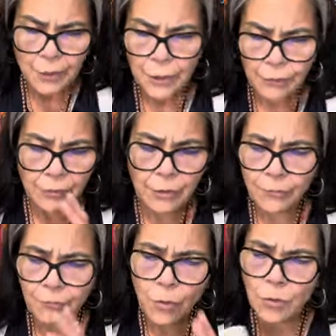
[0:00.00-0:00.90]
You're very
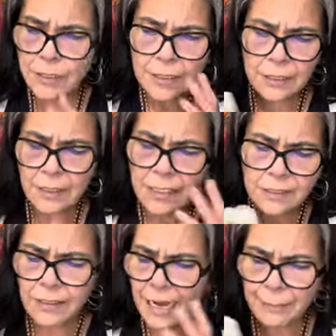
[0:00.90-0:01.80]
focused and
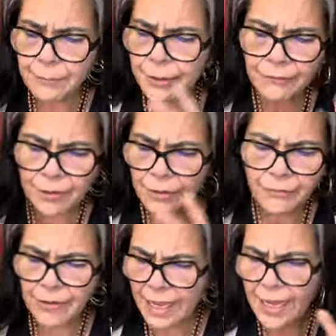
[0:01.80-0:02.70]
things are happening very
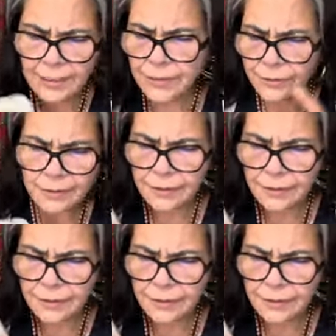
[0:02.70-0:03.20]
fast.